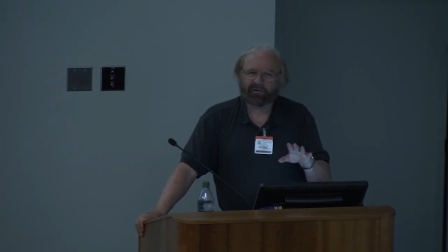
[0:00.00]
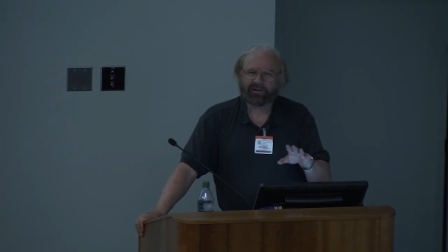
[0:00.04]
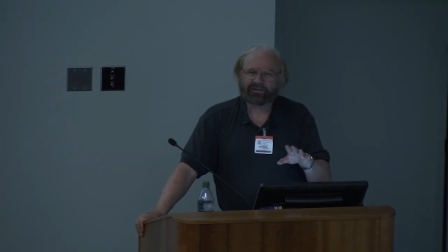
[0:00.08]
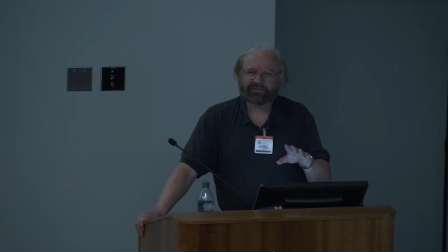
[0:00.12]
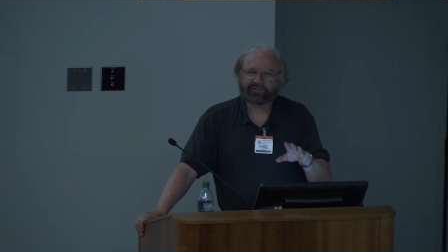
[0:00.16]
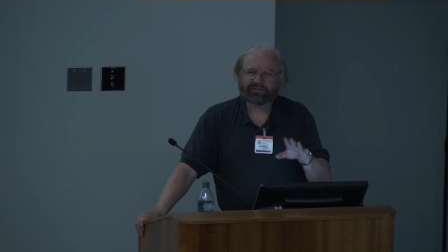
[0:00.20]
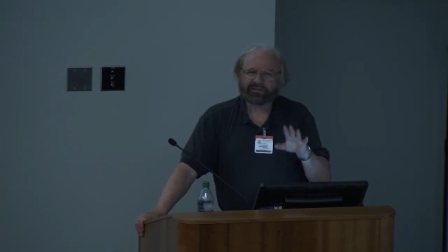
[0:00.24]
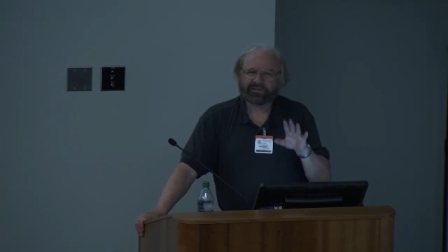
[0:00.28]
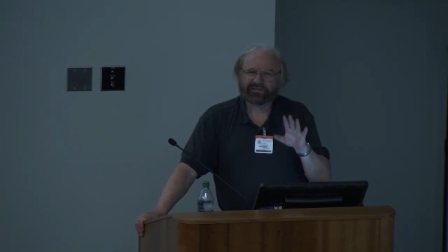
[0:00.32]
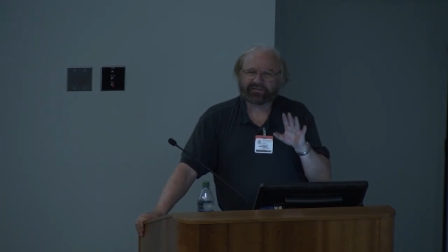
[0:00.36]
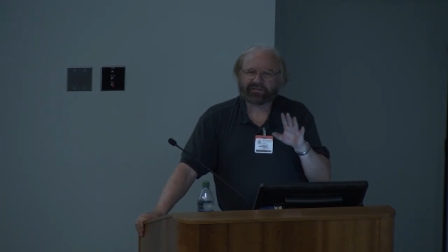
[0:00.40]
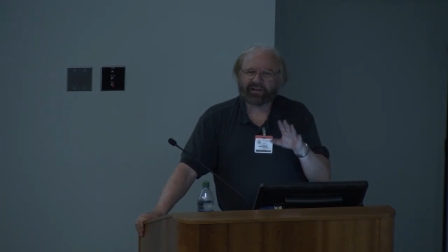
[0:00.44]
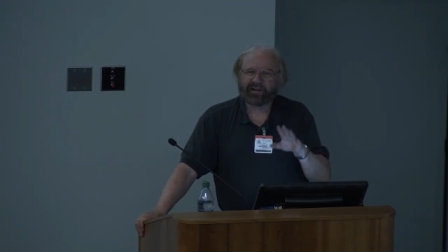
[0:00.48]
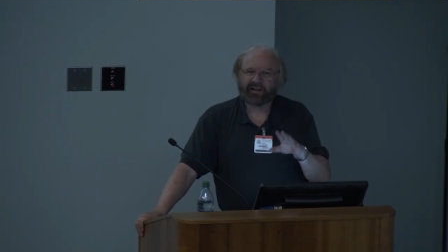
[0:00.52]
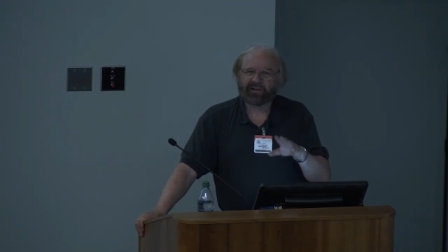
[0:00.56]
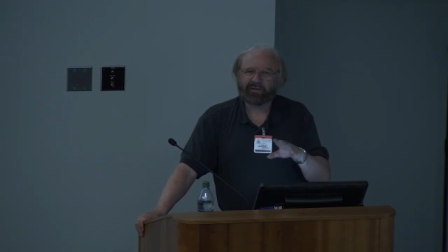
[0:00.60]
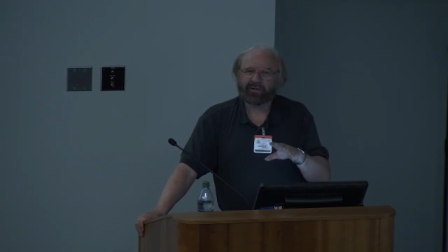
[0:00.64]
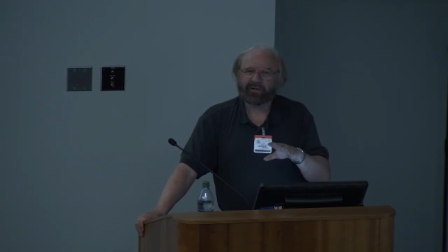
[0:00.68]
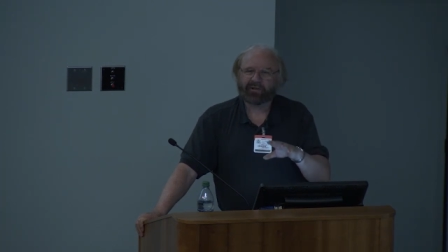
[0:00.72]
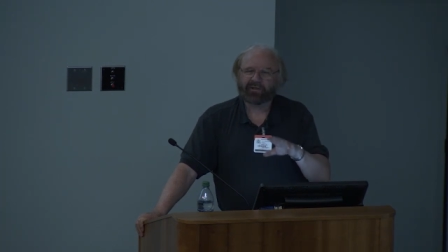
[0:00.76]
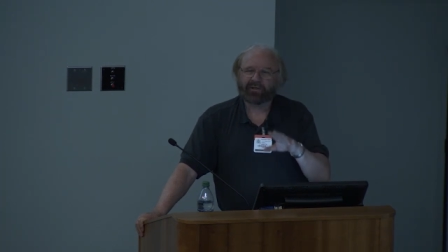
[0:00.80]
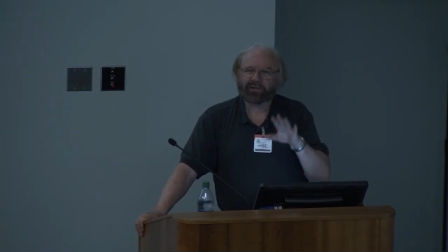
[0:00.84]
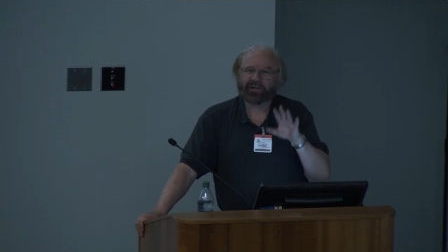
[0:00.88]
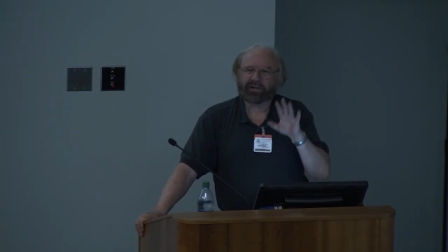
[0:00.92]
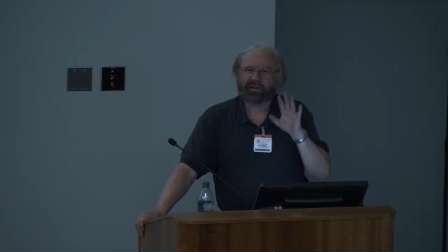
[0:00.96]
Let's just say
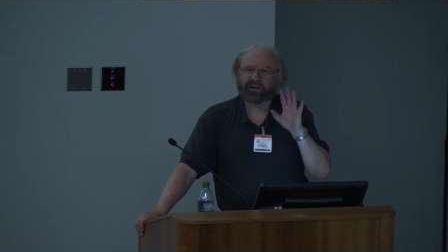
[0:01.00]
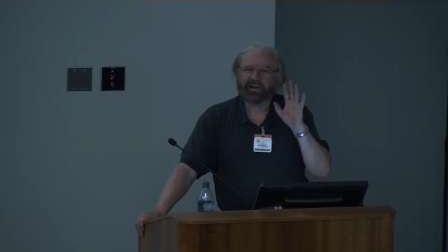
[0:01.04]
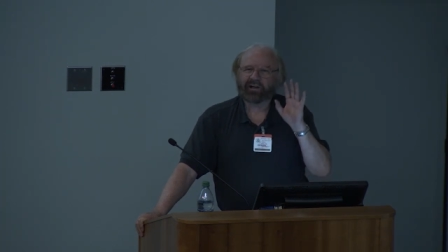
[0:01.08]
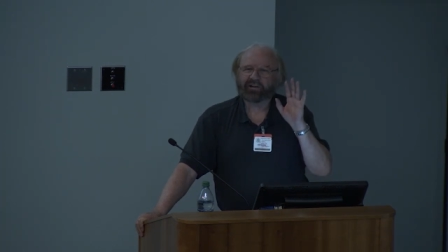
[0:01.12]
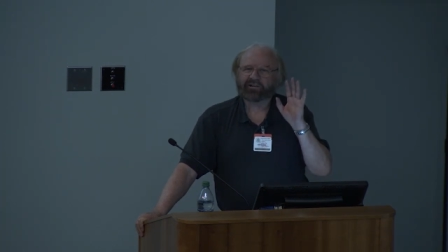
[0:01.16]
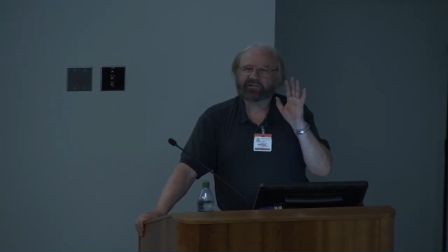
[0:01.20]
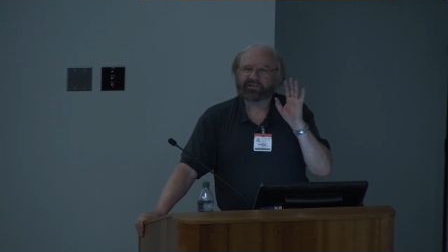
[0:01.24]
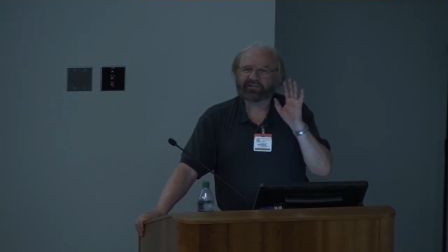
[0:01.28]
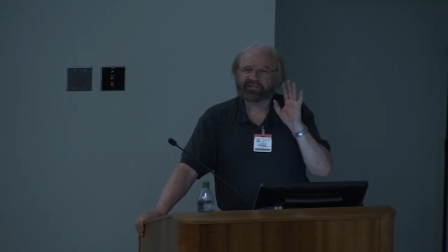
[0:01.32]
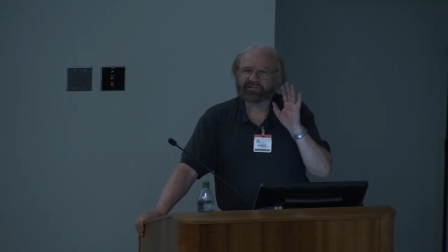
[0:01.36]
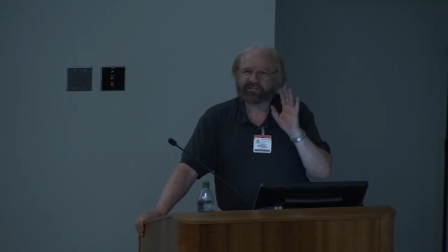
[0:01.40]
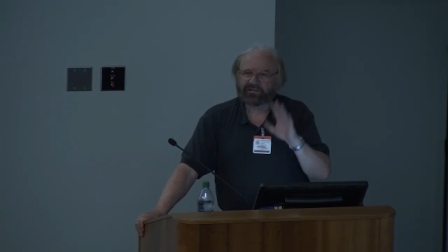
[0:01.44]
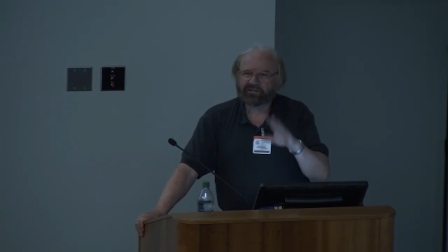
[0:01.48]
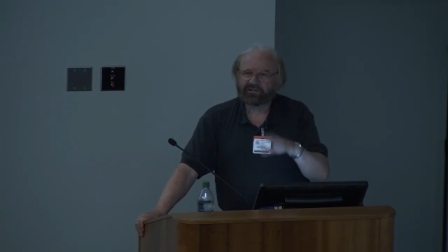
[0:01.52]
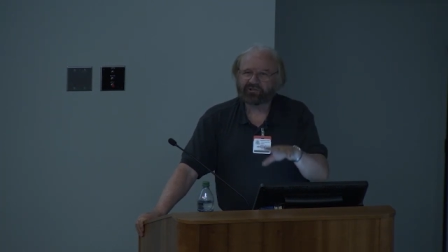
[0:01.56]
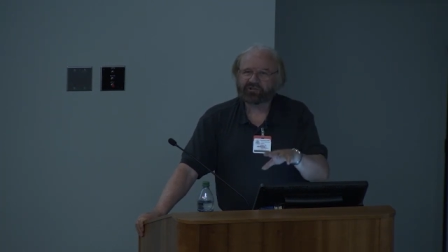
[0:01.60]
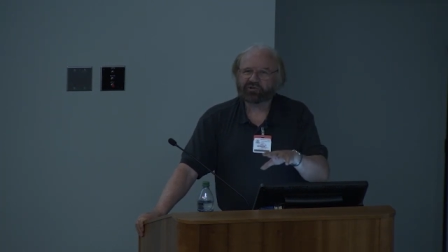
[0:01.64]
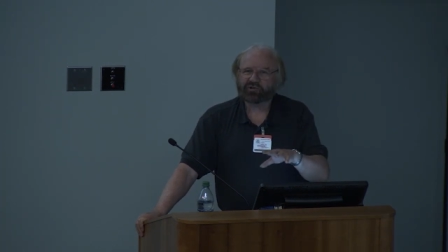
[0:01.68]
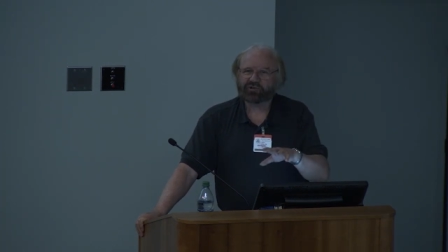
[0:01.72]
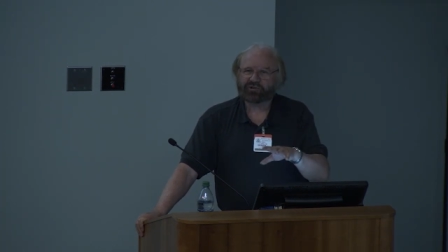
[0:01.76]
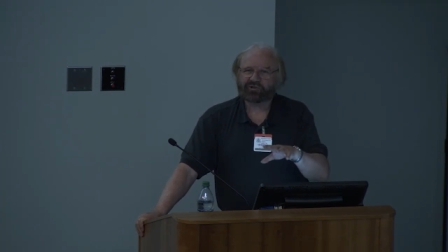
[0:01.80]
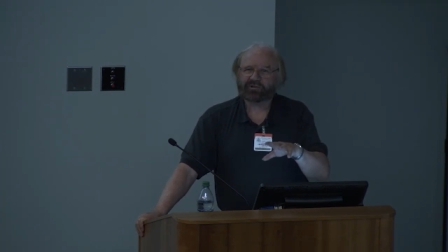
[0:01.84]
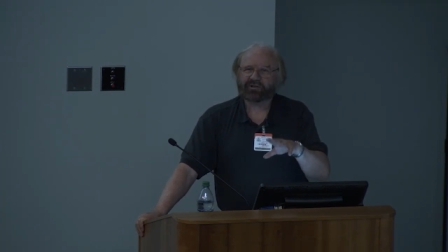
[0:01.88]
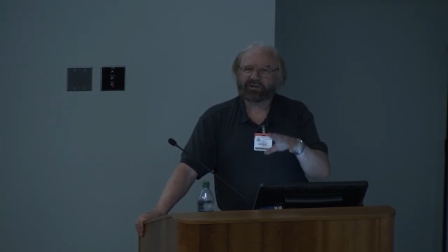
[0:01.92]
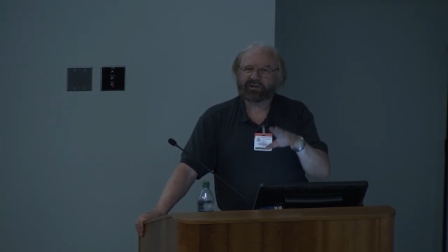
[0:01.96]
that the
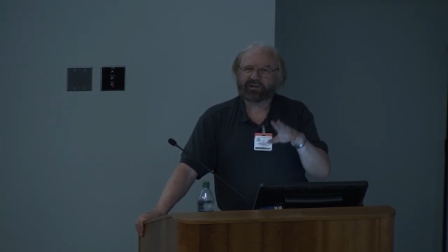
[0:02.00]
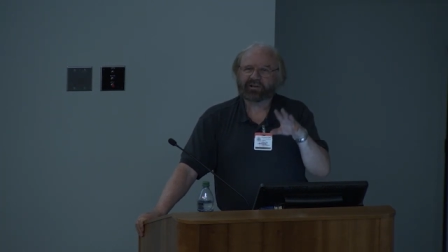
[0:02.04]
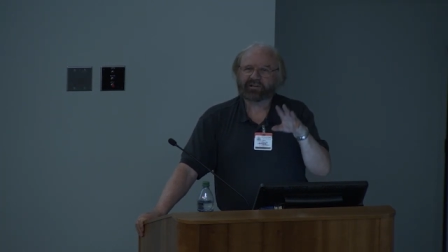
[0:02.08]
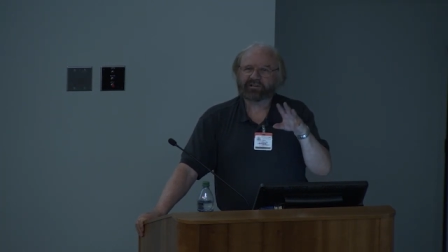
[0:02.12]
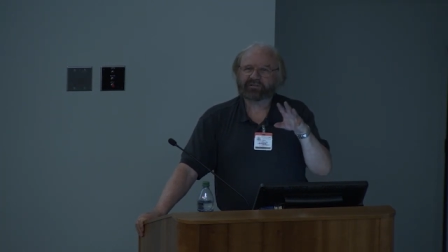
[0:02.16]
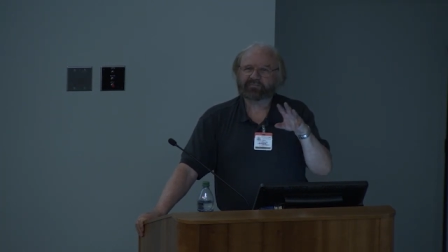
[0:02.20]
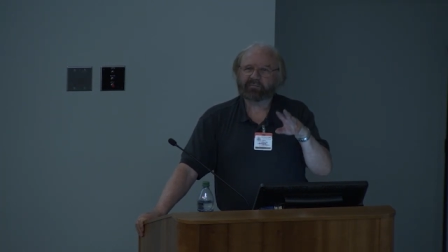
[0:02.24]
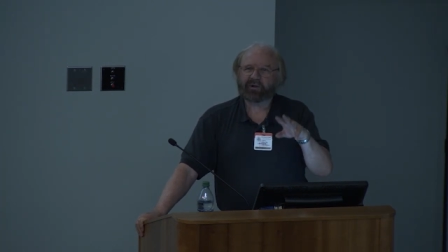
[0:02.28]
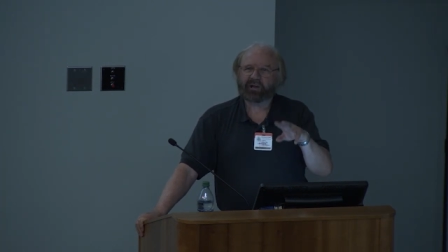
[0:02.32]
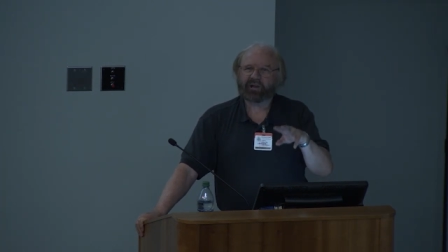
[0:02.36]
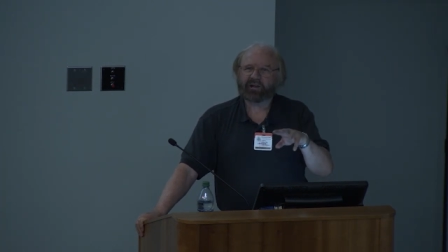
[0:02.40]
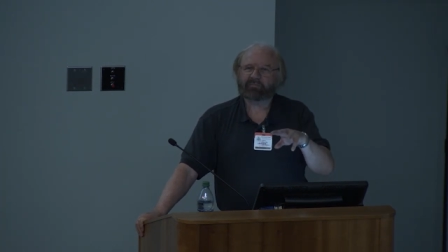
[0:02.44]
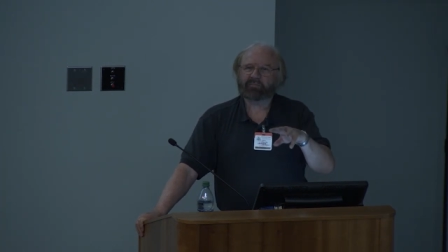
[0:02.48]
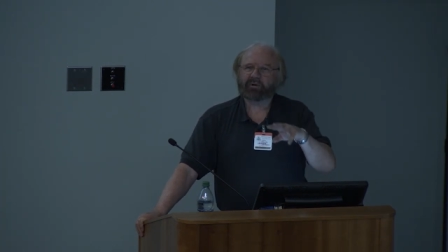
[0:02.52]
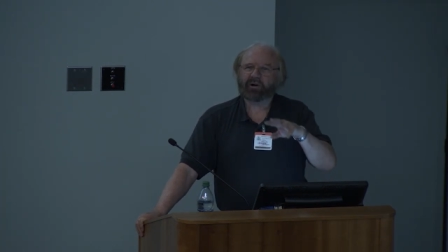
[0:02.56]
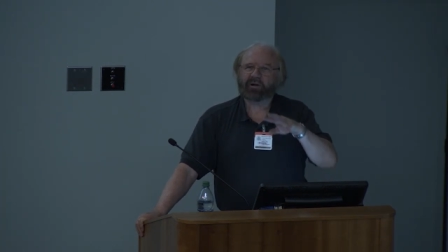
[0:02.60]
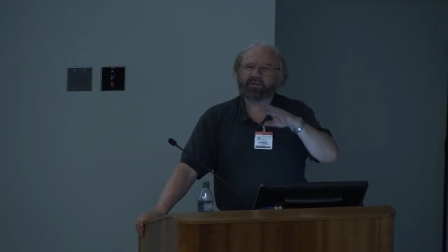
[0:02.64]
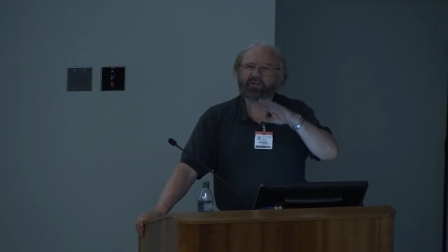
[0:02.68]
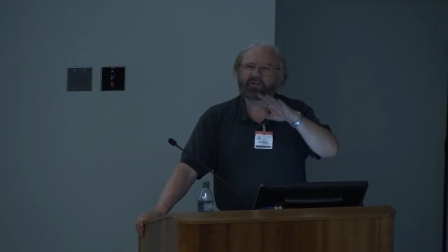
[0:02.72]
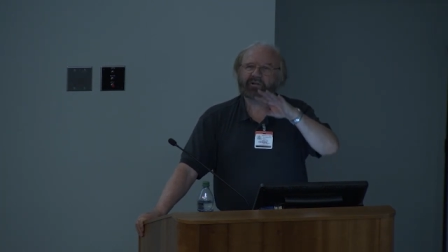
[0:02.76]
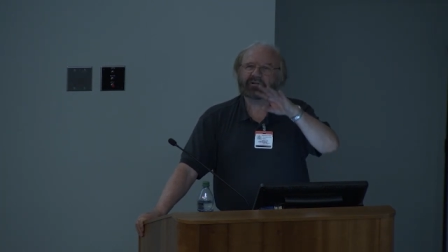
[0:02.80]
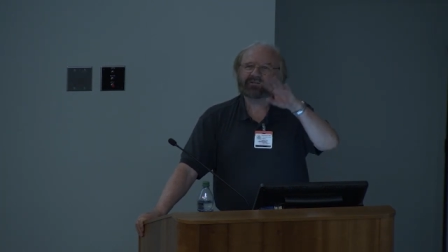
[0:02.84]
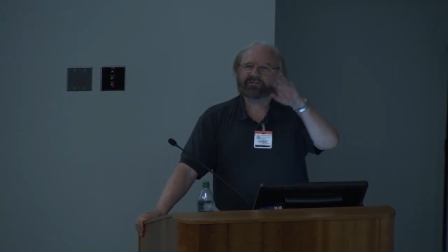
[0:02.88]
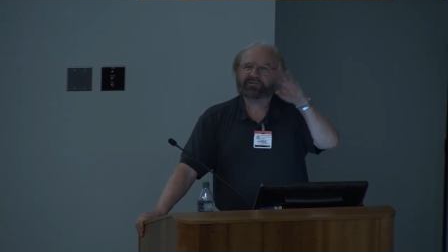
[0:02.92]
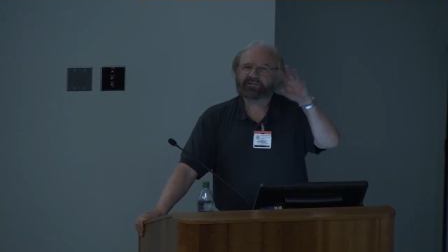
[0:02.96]
decision is made by
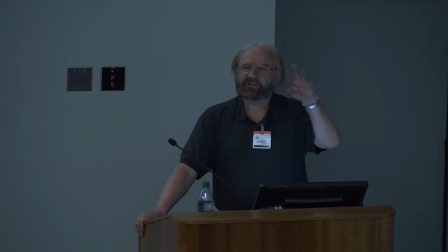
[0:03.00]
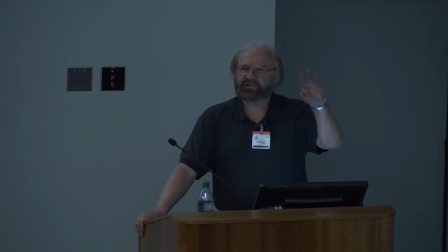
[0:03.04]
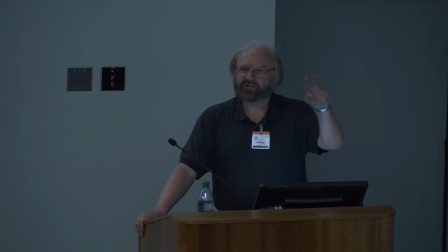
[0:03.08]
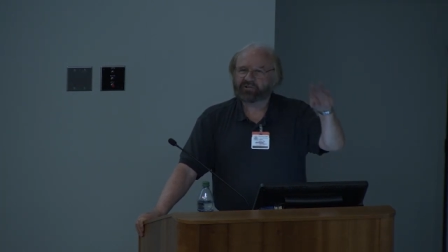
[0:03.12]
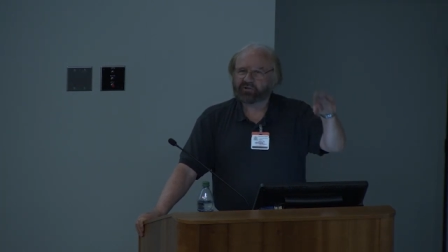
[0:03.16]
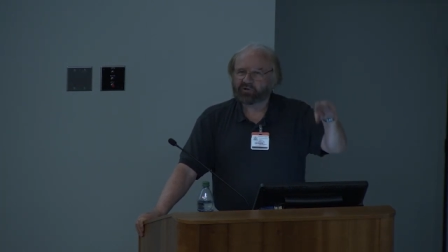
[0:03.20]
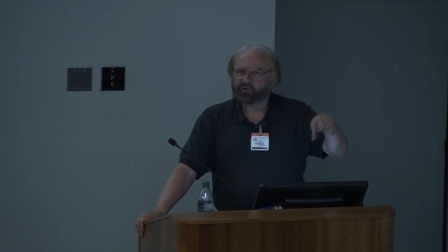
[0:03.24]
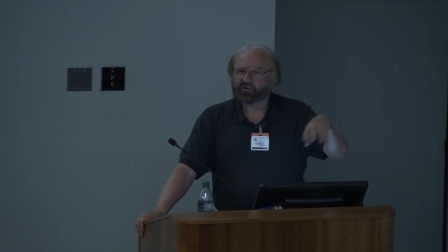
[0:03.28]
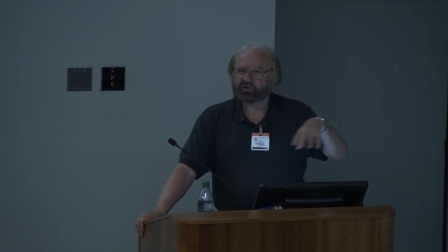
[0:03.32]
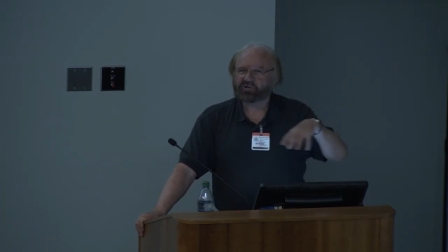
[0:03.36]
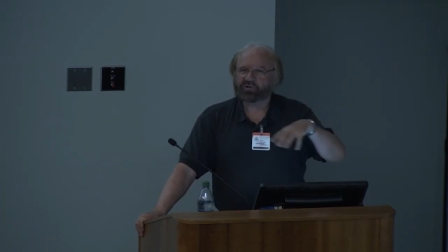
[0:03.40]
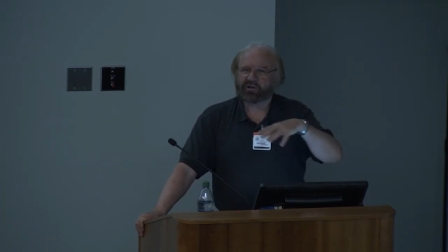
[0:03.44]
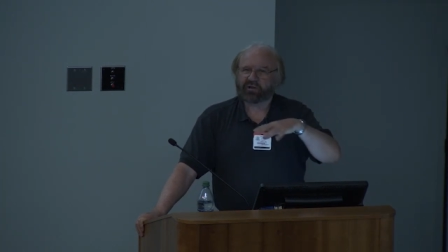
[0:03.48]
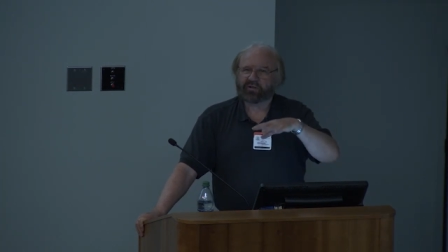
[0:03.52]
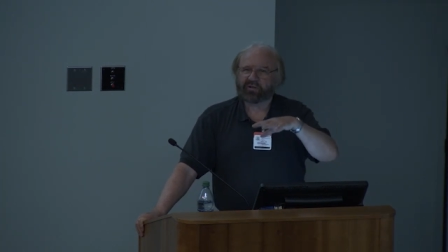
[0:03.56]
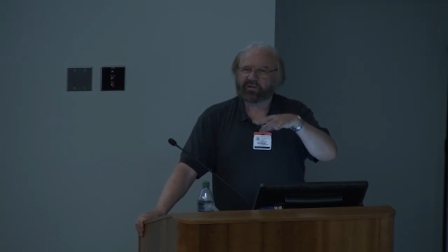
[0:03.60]
the institution,